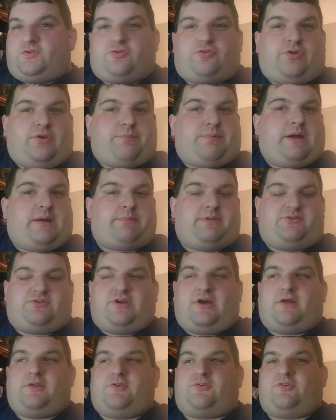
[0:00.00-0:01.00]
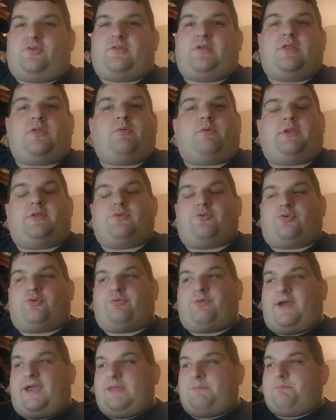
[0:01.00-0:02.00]
So as you can probably tell, this is another one of those
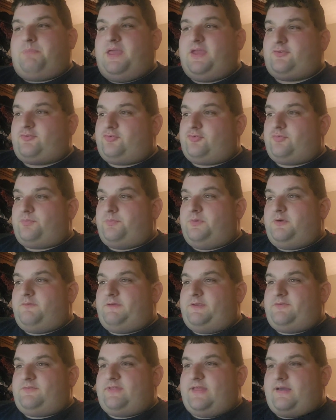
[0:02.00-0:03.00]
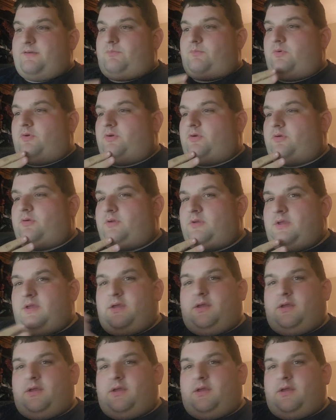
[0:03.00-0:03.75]
Orion Pictures movies that were